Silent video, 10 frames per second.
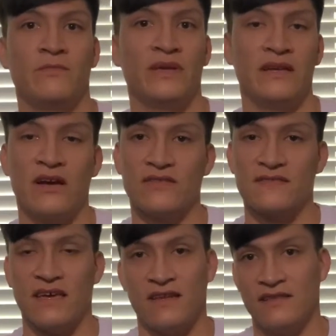being
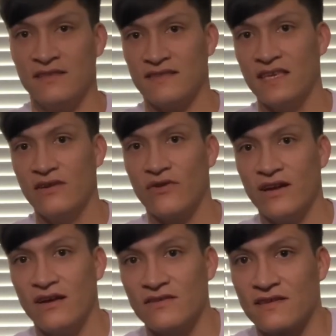outside in this heat right
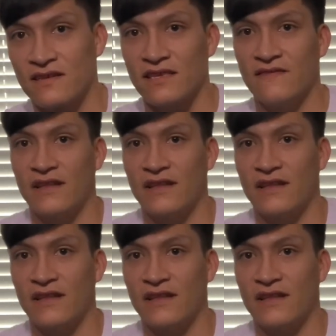now is gonna give